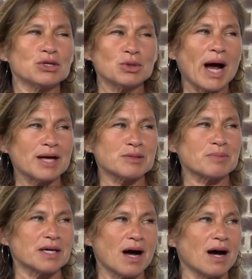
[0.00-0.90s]

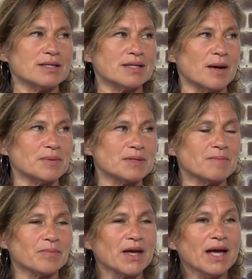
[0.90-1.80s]
grasp the
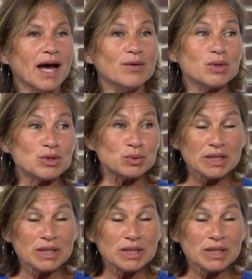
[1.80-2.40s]
concepts. And what's